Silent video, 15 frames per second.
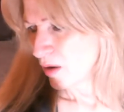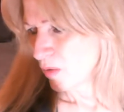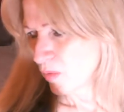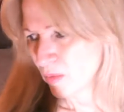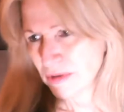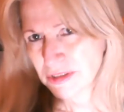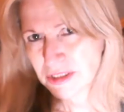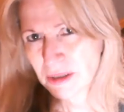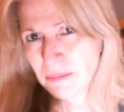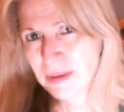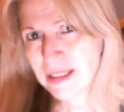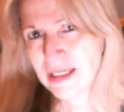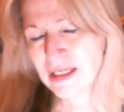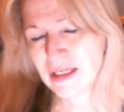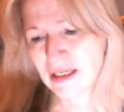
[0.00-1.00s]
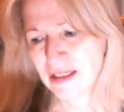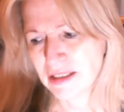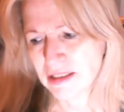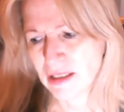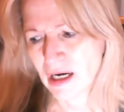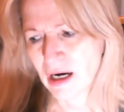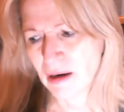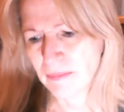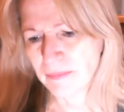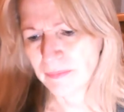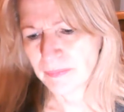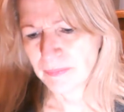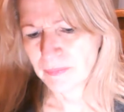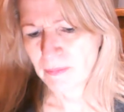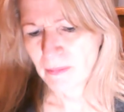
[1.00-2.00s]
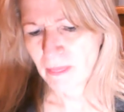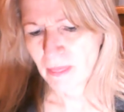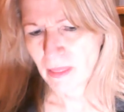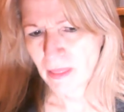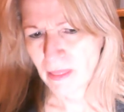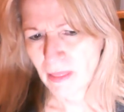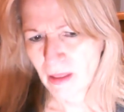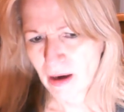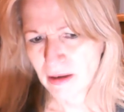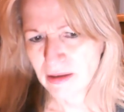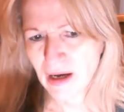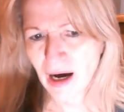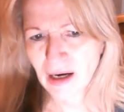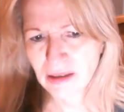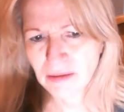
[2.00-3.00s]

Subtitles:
When somebody is not